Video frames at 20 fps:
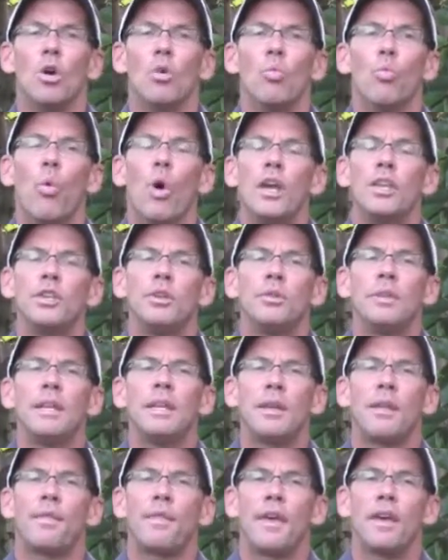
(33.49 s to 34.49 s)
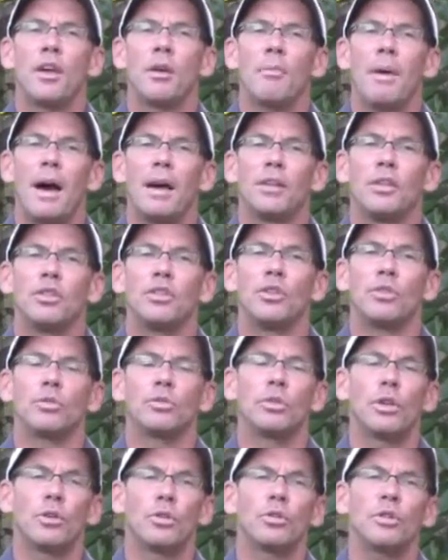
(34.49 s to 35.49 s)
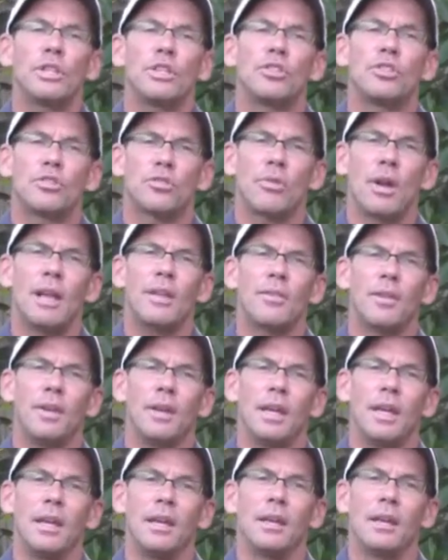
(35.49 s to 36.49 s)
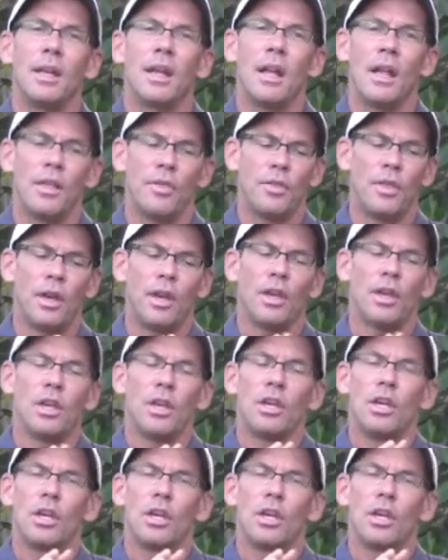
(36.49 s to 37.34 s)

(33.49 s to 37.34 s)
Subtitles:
what you need to think about is you're literally strengthening the